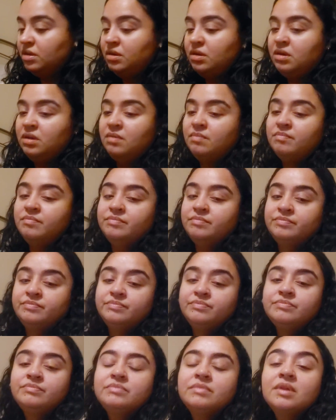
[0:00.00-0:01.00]

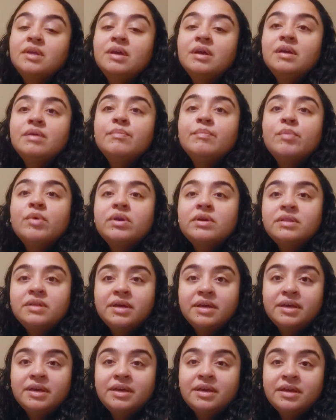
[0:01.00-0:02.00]
Um, more
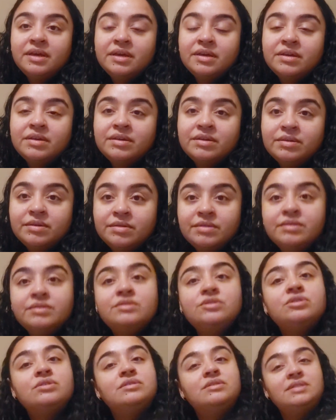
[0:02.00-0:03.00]
like
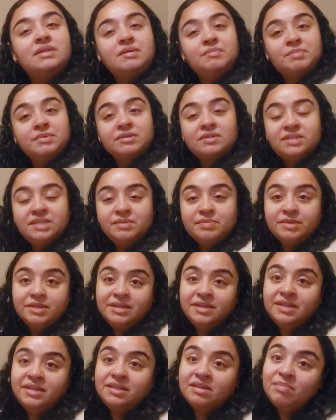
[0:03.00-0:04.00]
just deep, deep
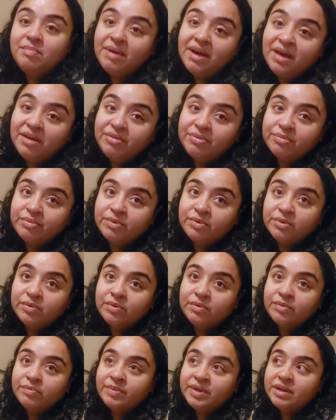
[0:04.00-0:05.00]
cleaning the
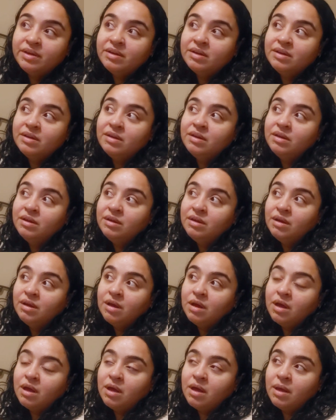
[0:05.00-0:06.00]
bathroom.
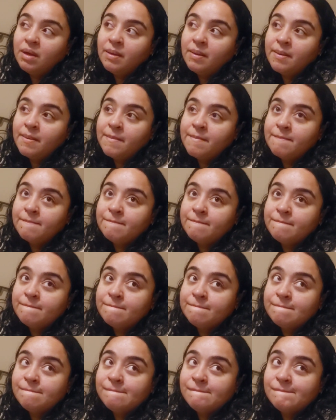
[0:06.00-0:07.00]

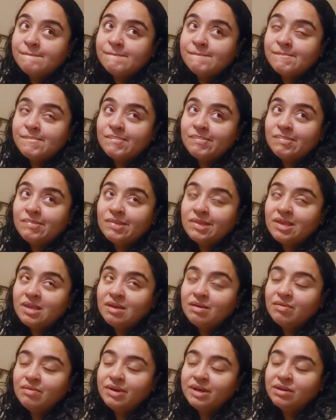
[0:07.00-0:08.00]
Um,
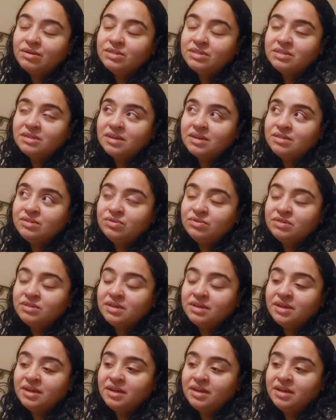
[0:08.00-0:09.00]
what else did I do
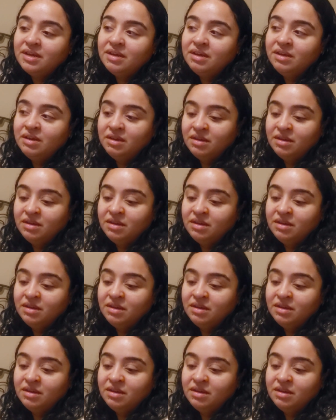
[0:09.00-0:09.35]
today?